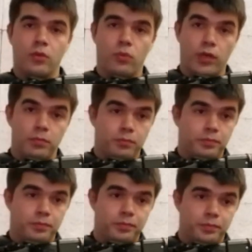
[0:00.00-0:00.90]
Well,
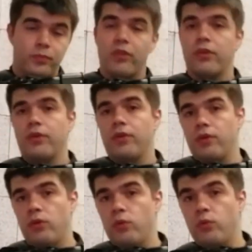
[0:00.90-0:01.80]

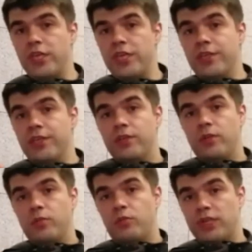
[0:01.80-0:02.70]
we
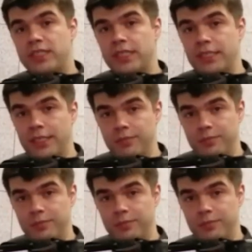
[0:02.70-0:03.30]
press a key.